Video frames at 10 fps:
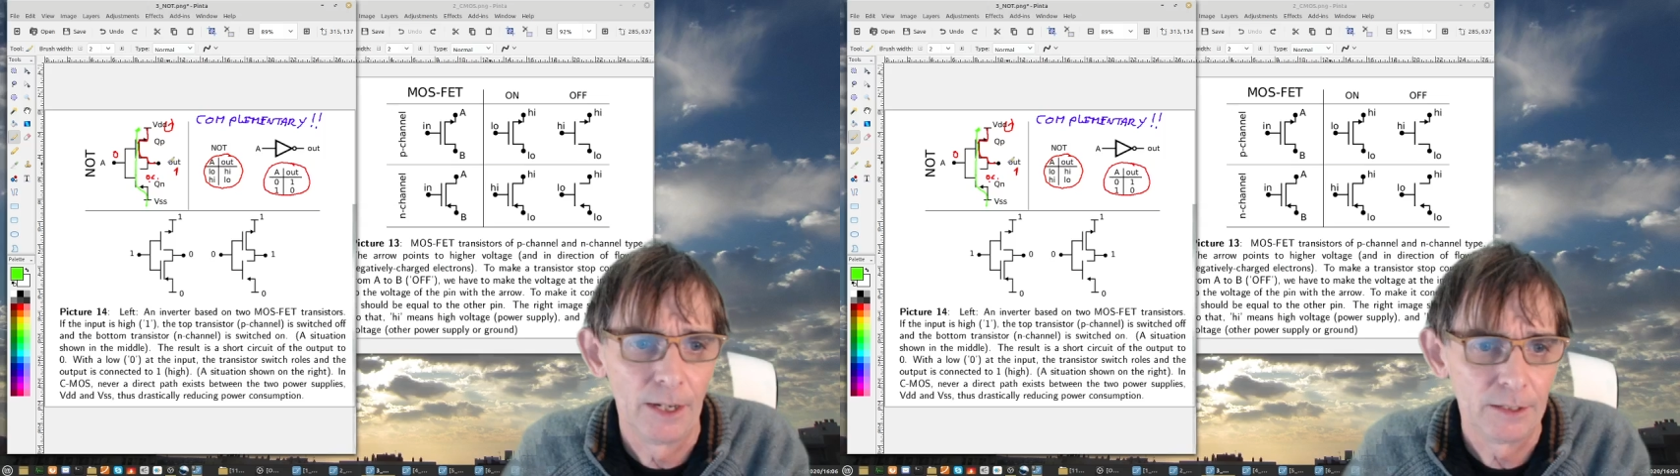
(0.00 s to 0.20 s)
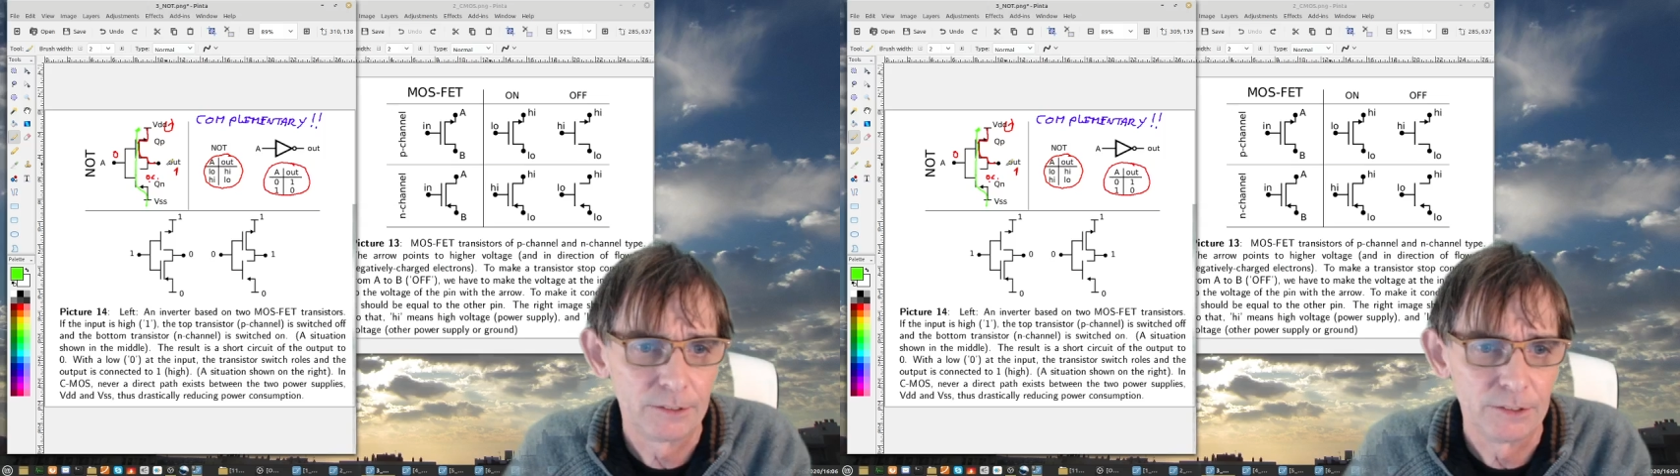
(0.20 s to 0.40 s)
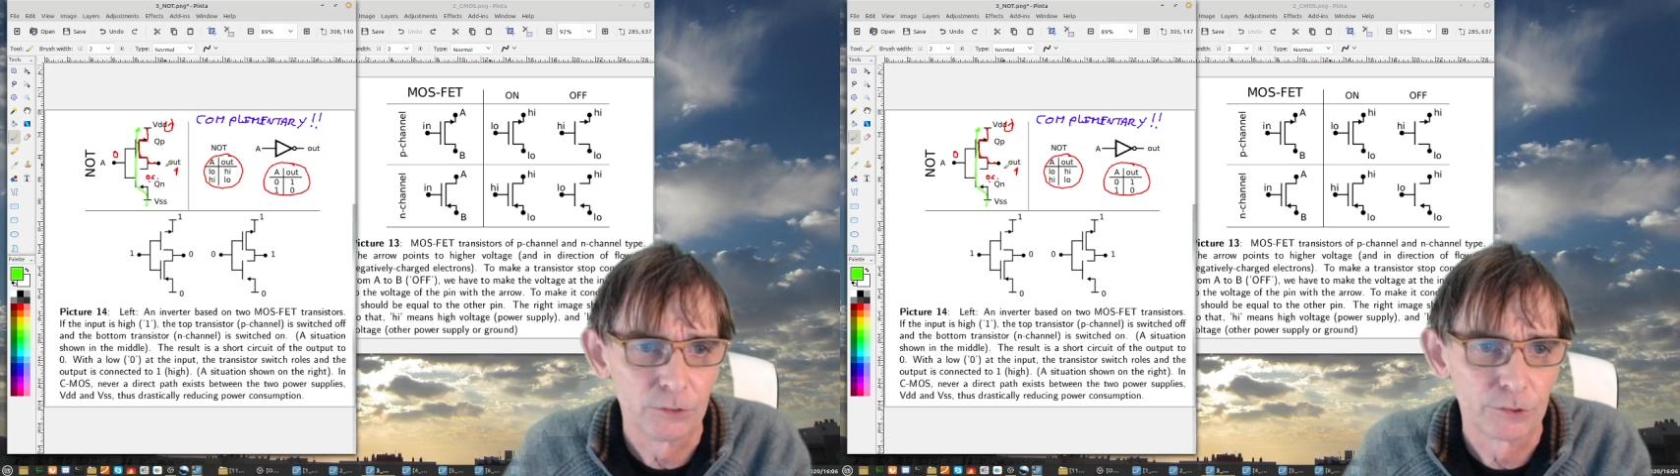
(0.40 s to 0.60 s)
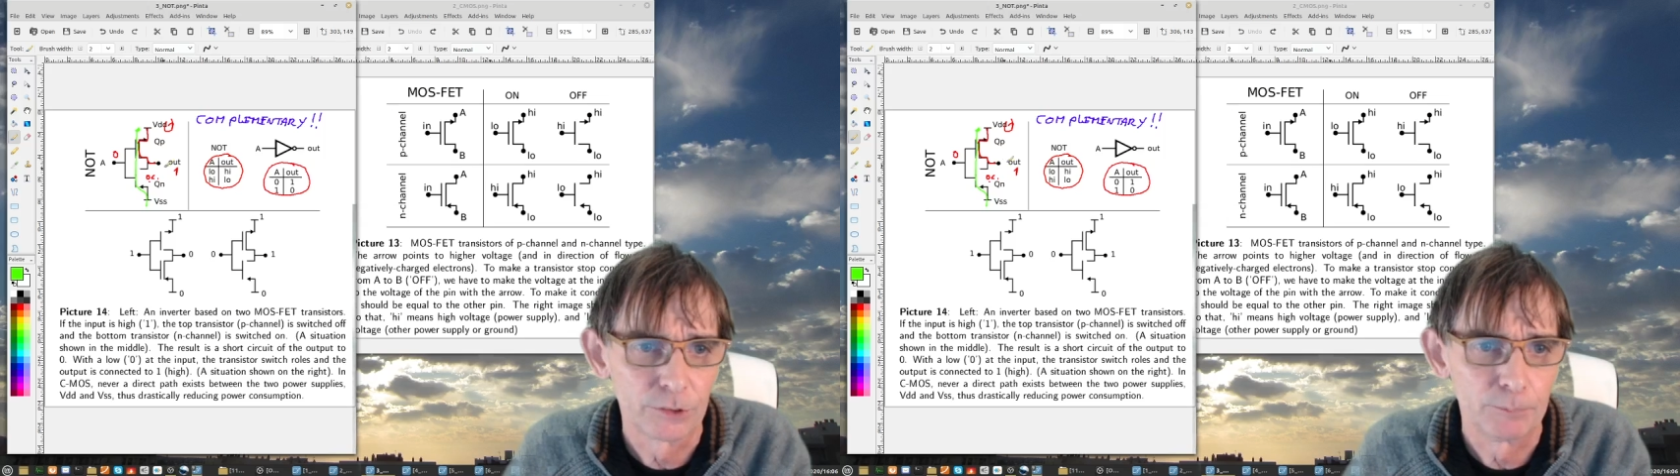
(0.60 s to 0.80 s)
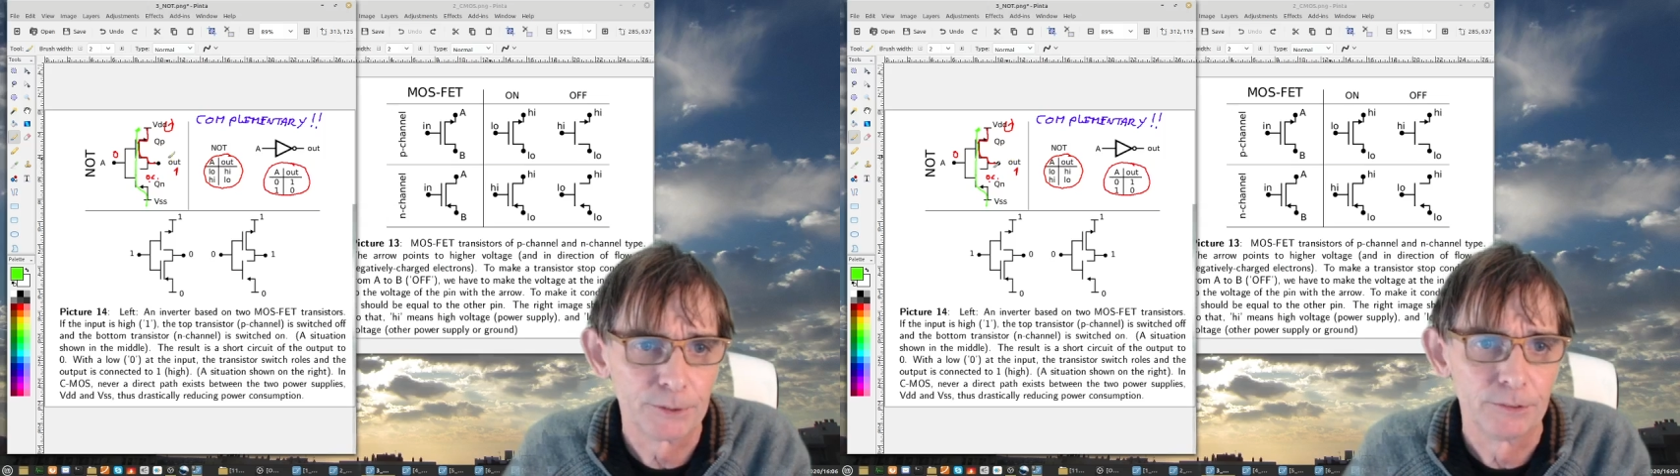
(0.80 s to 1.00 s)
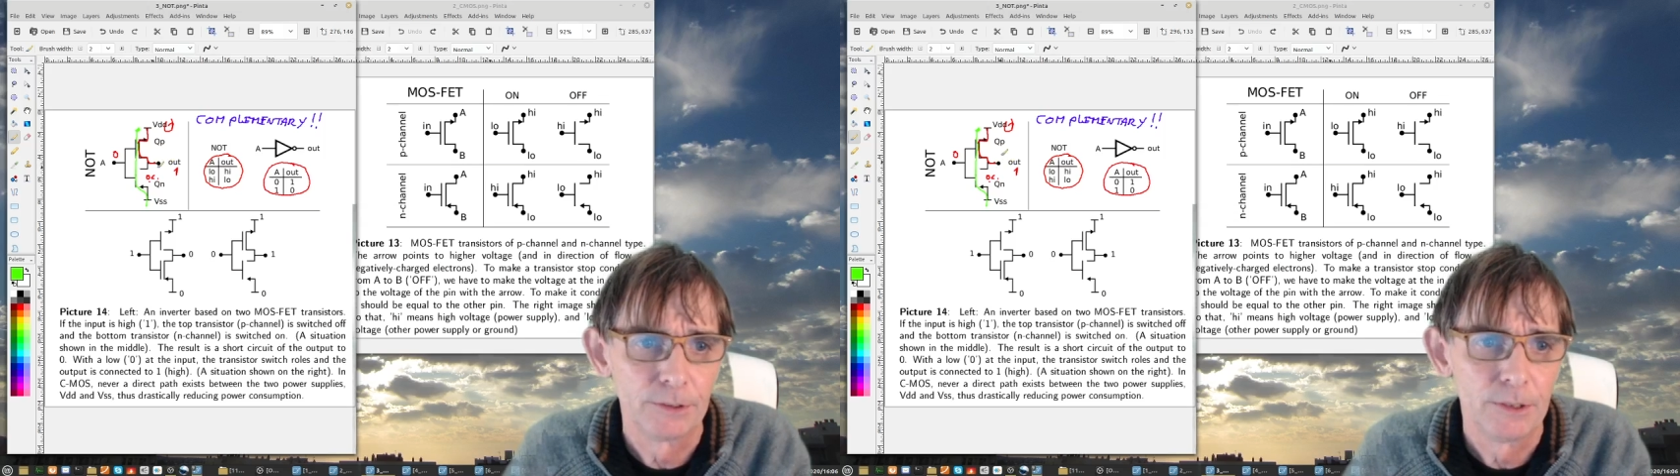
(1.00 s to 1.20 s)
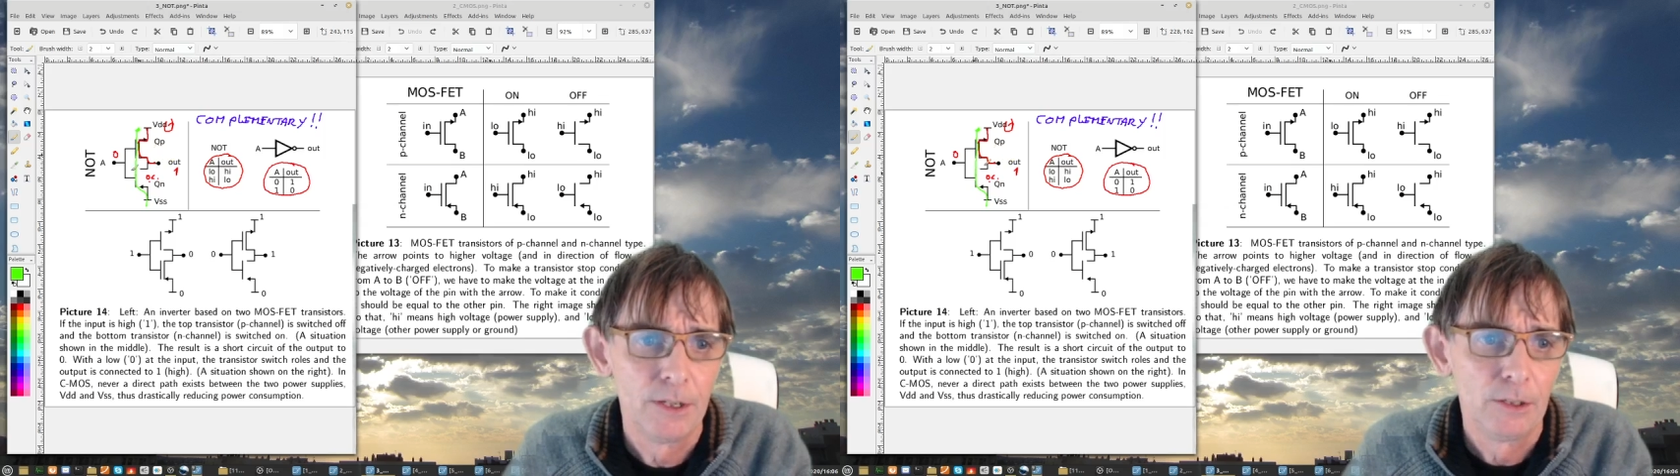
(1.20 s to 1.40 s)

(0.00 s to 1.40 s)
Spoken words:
energy consumption.